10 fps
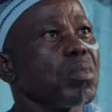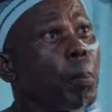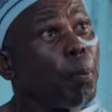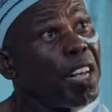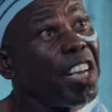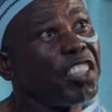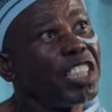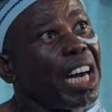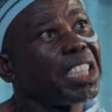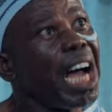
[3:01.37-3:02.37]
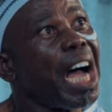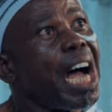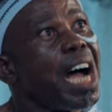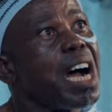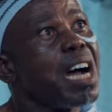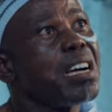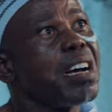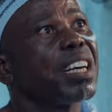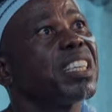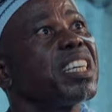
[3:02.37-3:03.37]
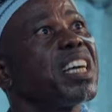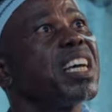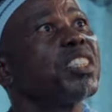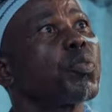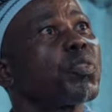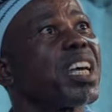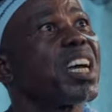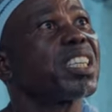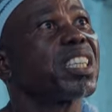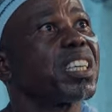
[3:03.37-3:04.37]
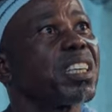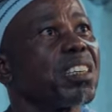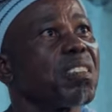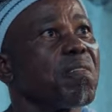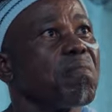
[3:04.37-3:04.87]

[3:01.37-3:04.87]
The prince shall die at the age of 30